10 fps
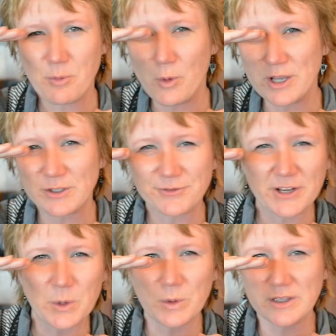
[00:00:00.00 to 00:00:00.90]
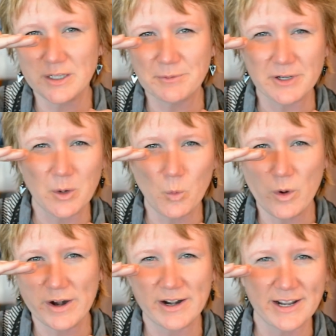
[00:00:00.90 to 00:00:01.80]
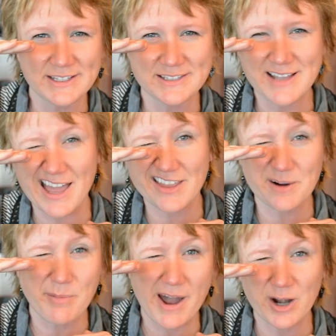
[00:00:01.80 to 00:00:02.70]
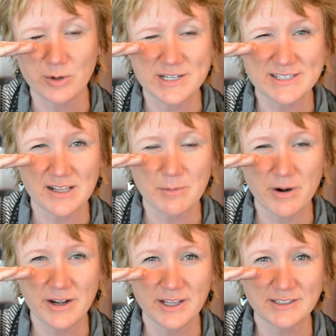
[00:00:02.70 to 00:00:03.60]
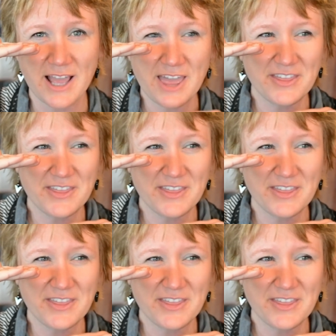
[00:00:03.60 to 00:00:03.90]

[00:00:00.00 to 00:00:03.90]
point of equilibrium where it's neither a buyer or a seller market